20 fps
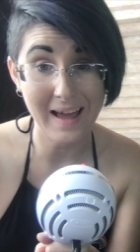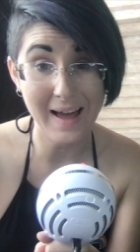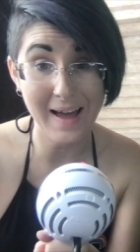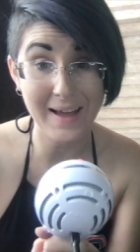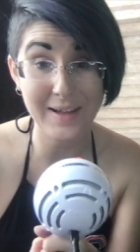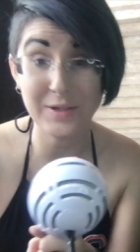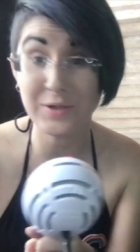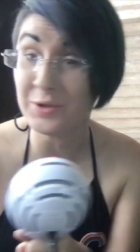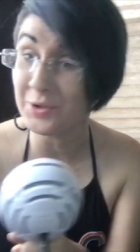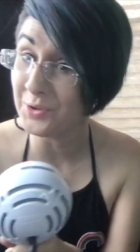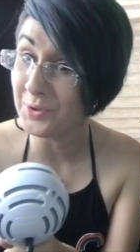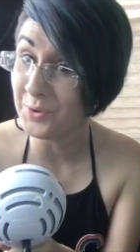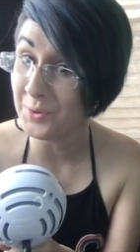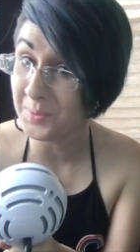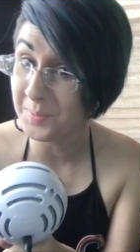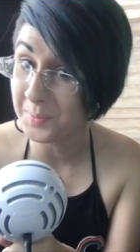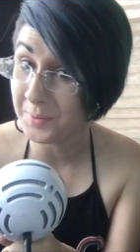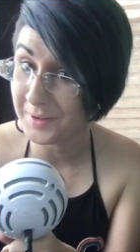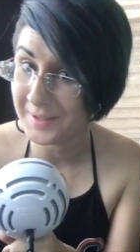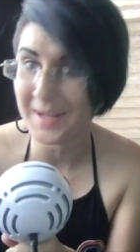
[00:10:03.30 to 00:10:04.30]
I
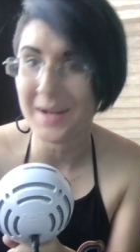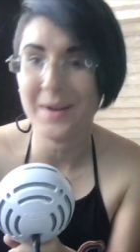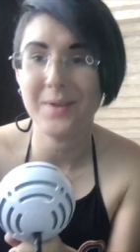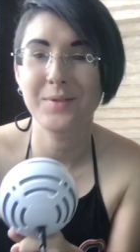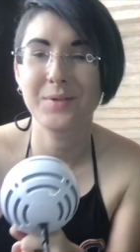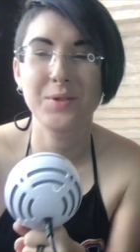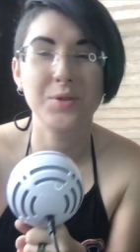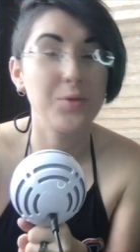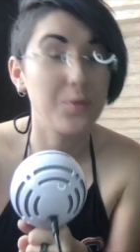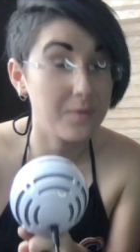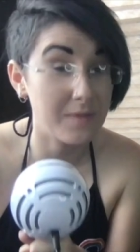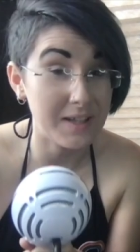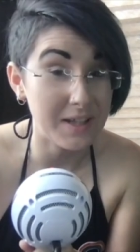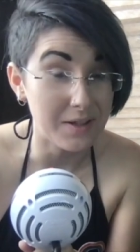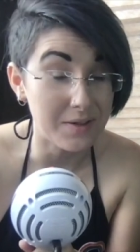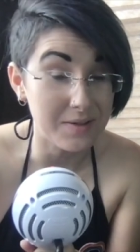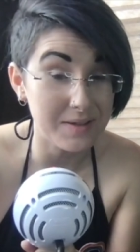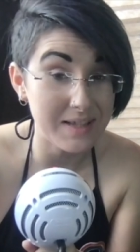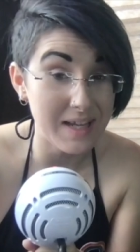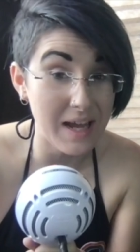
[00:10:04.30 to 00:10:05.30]
do put out new
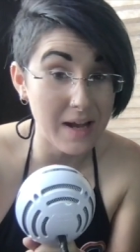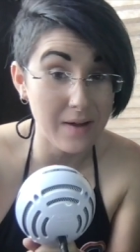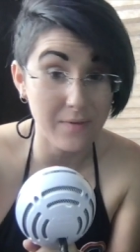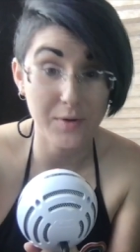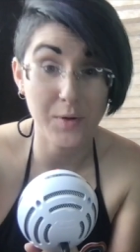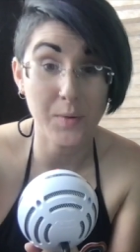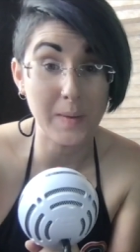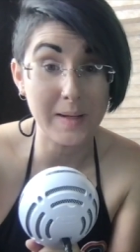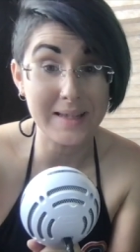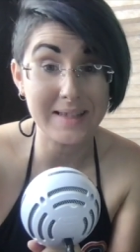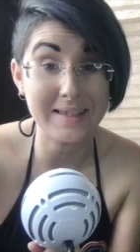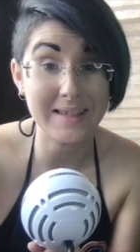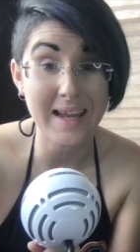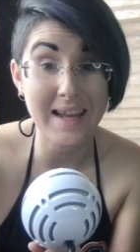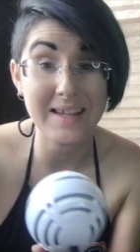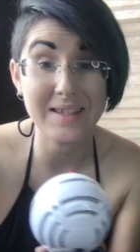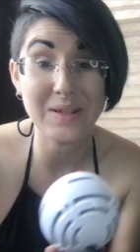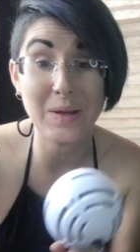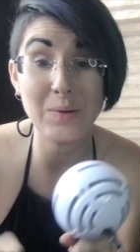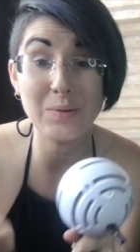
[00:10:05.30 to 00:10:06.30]
videos every
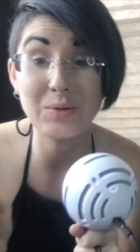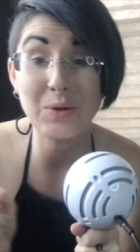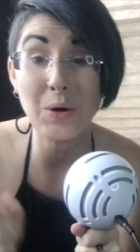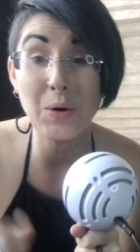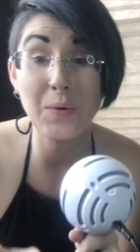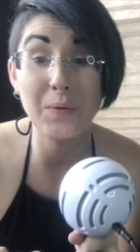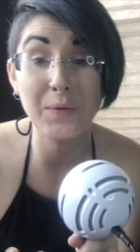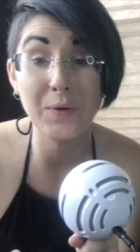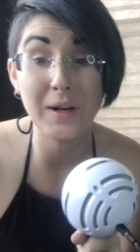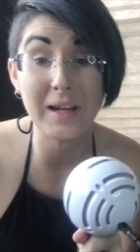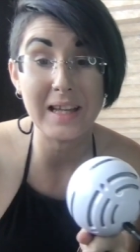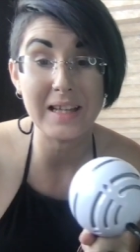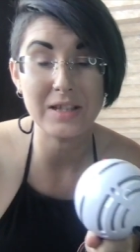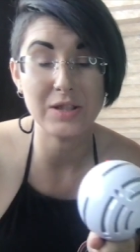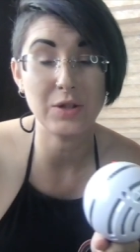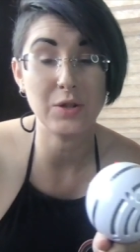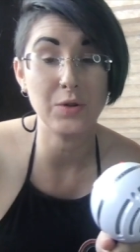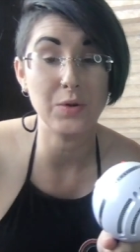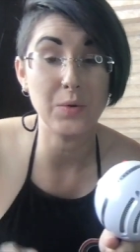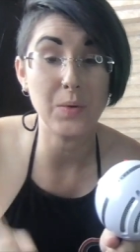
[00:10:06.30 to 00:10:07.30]
Wednesday, so don't forget
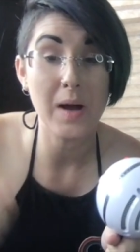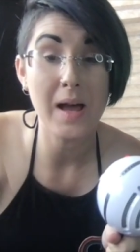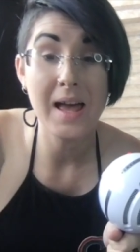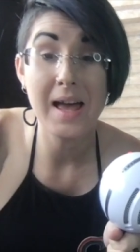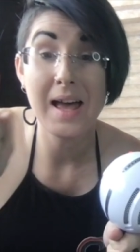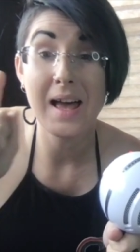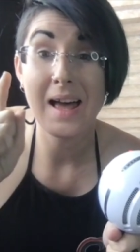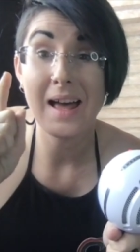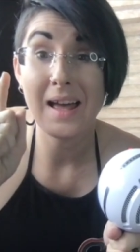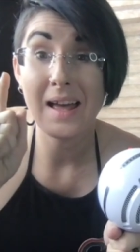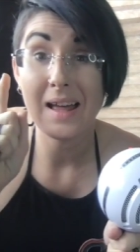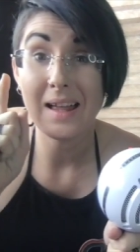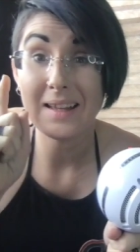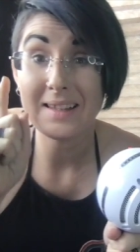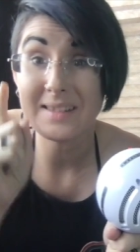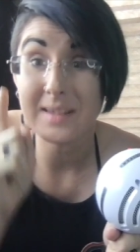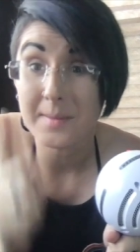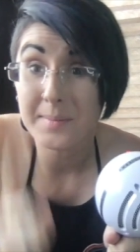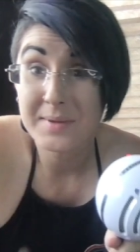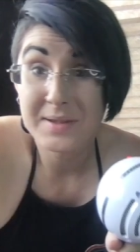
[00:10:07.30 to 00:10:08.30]
to
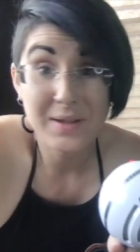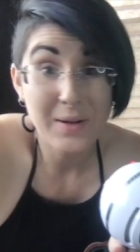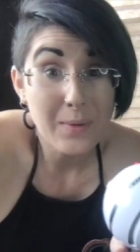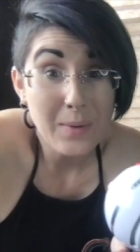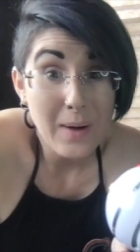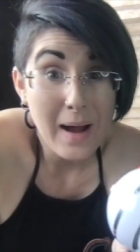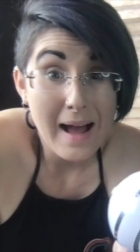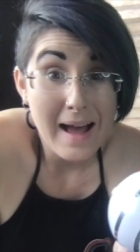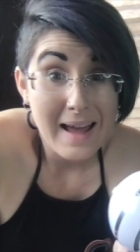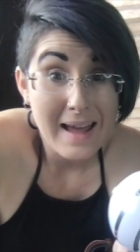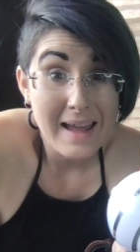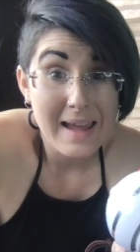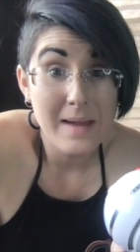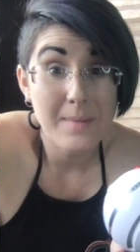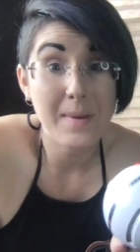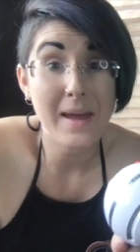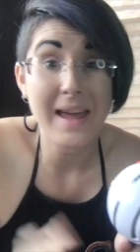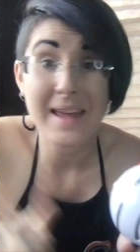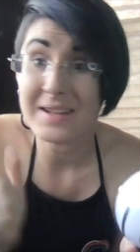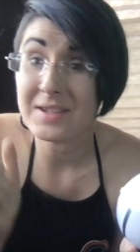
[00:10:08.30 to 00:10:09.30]

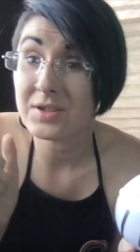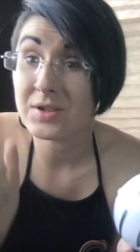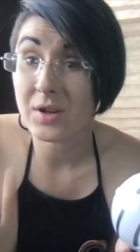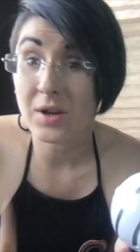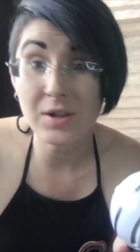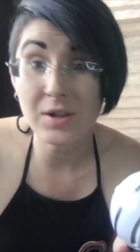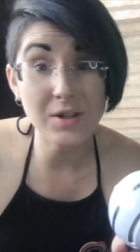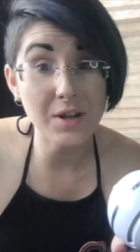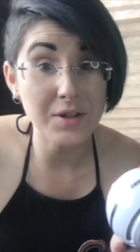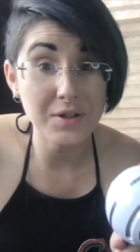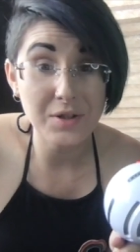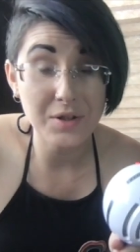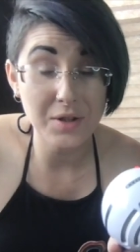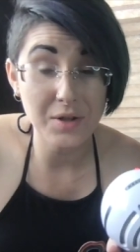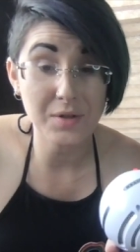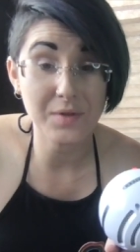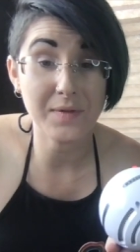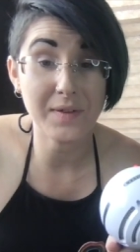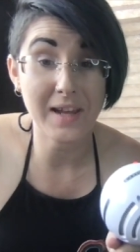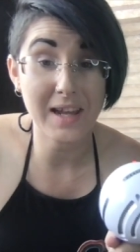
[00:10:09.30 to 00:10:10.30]
subscribe and turn on the
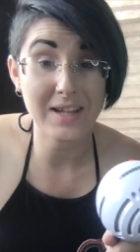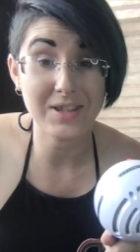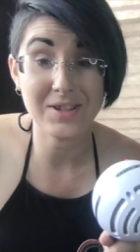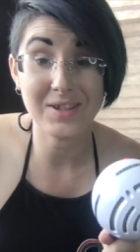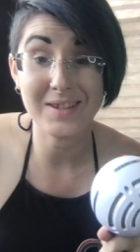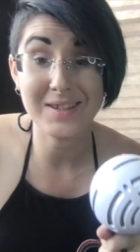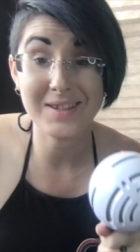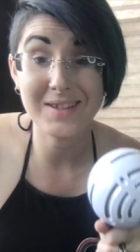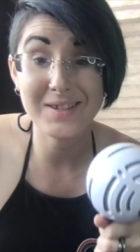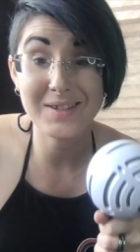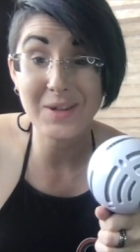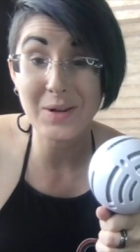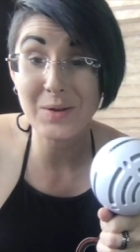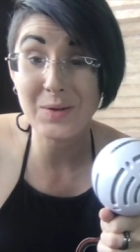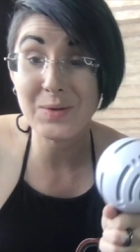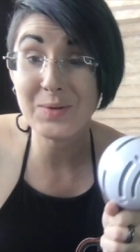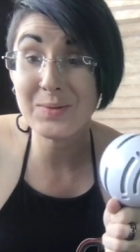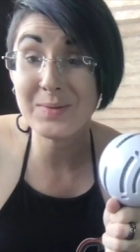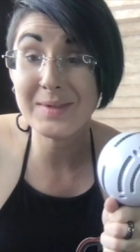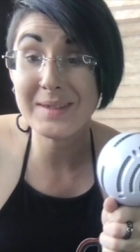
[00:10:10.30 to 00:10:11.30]
notifications so
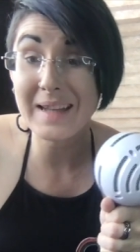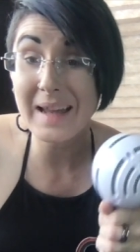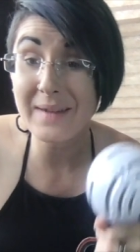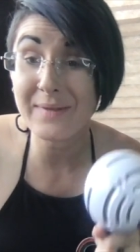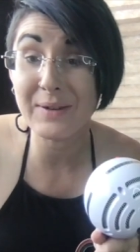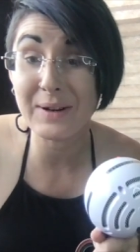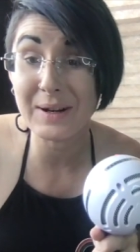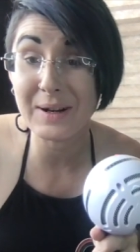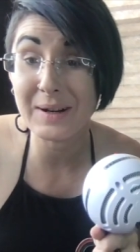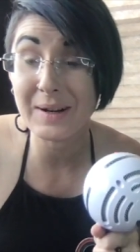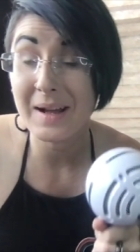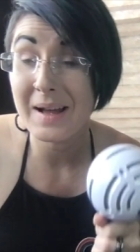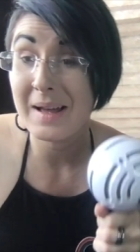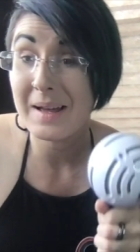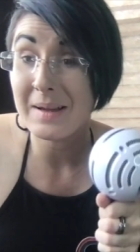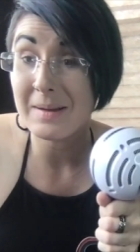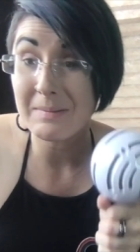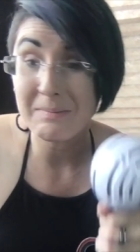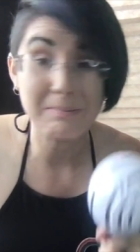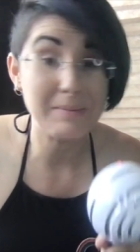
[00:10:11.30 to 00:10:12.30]
you never
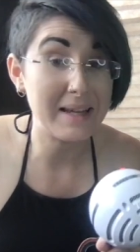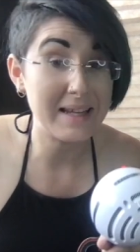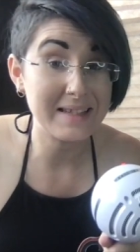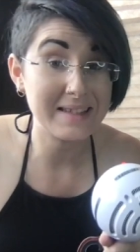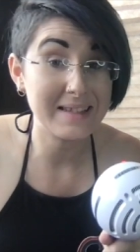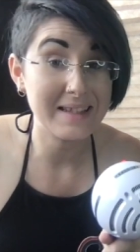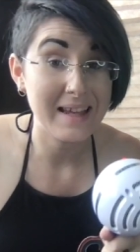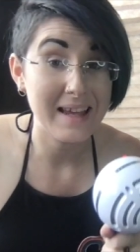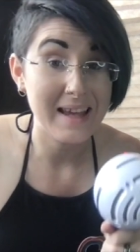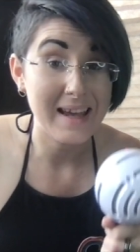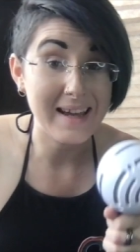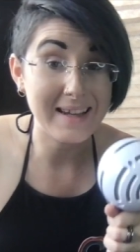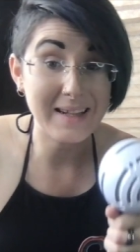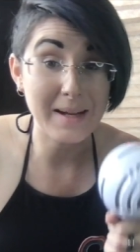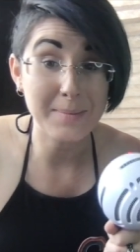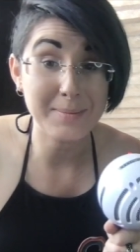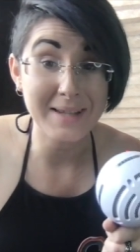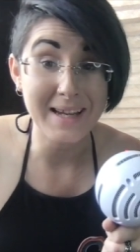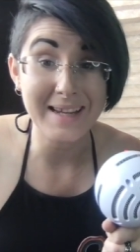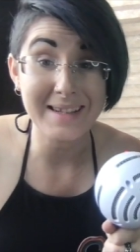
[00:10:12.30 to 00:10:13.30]
miss an
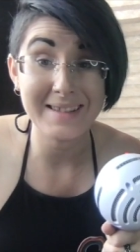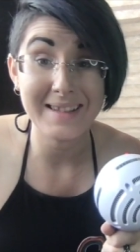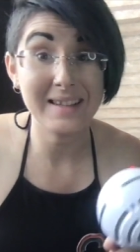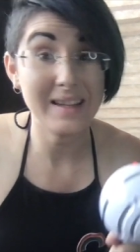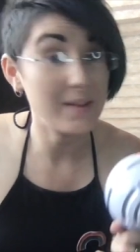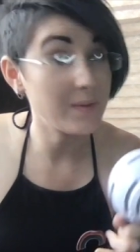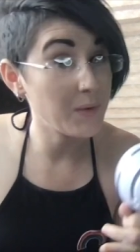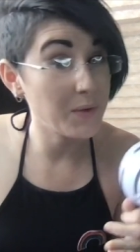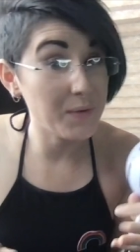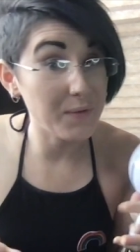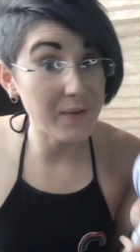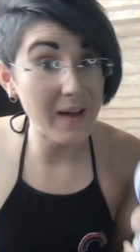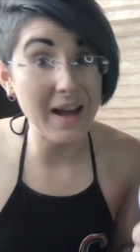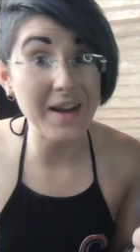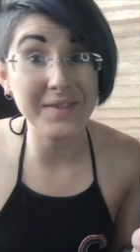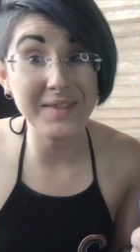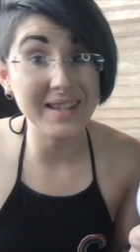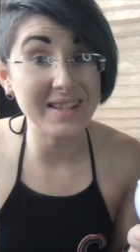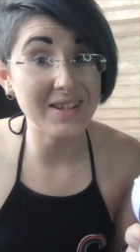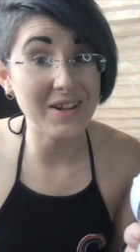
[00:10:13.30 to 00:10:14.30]
update. If you
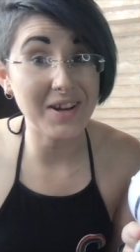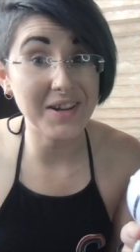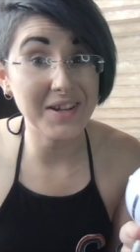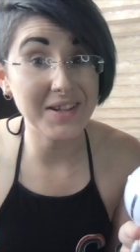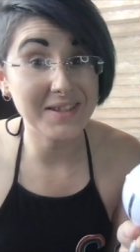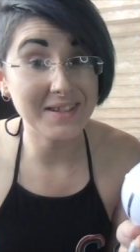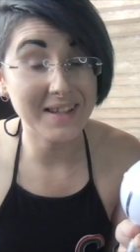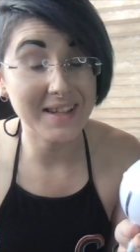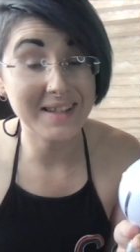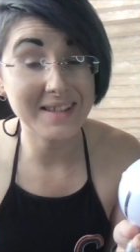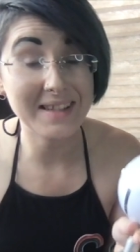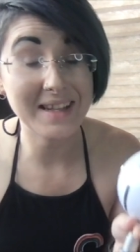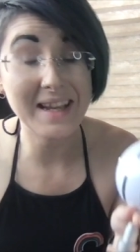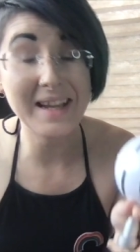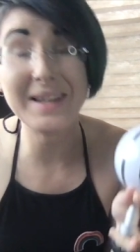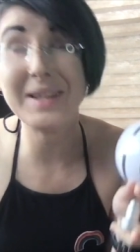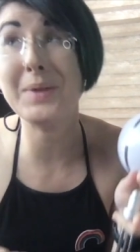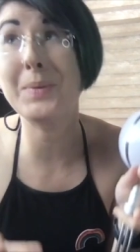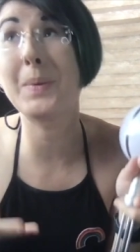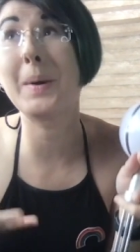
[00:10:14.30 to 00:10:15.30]
found this content
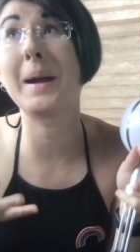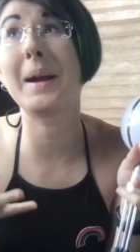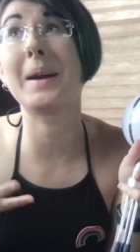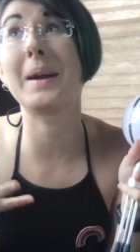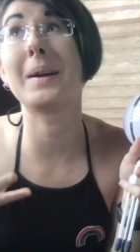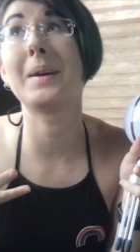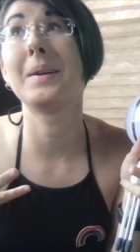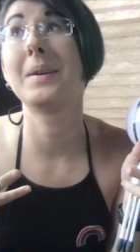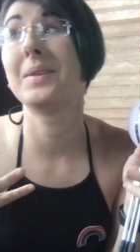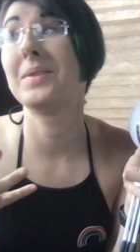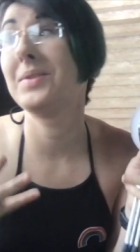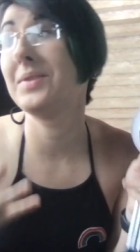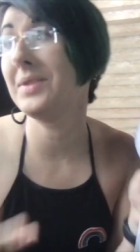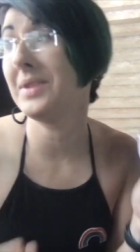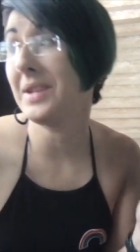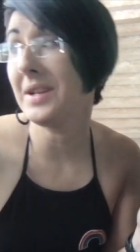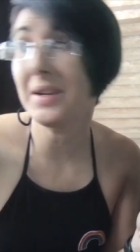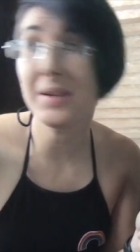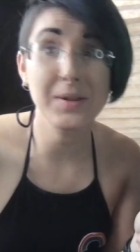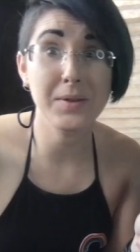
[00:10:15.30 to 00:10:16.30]
anywhere
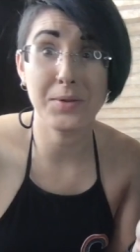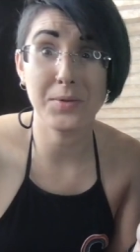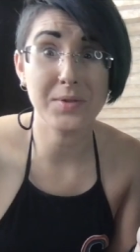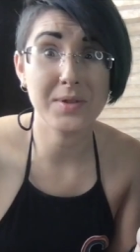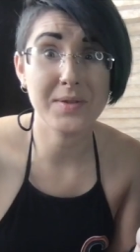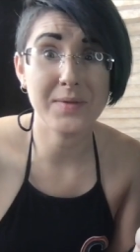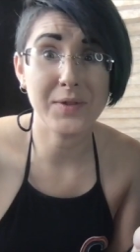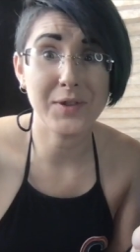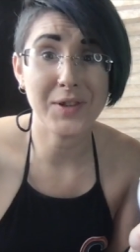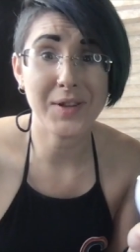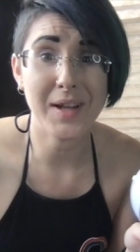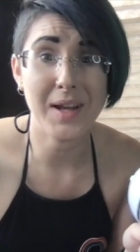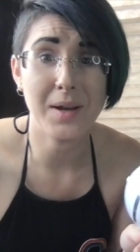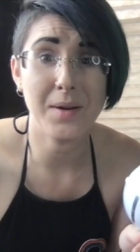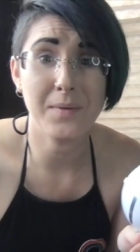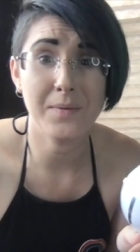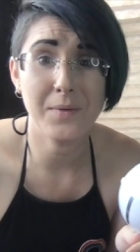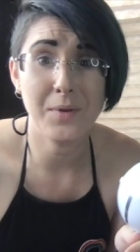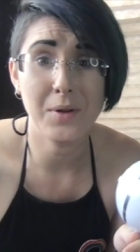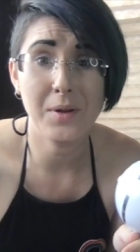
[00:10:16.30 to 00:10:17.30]
near useful or
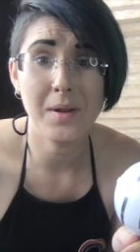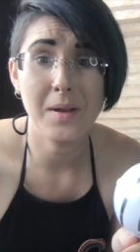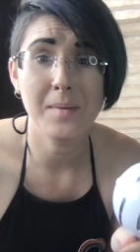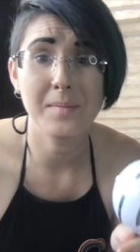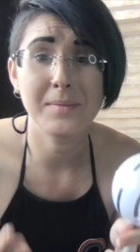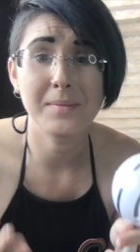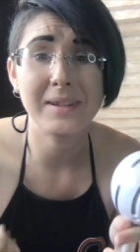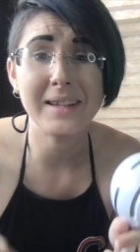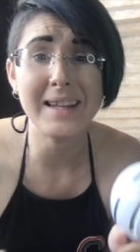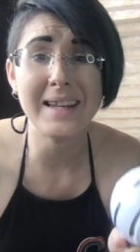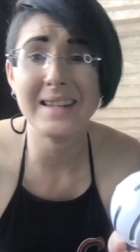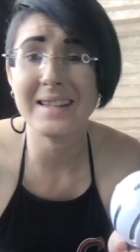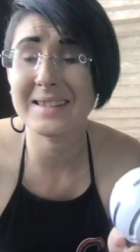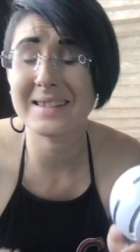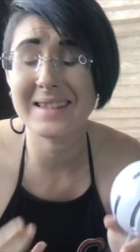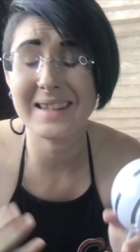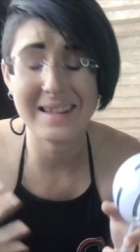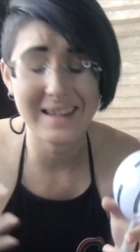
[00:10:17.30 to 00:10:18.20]
helpful, please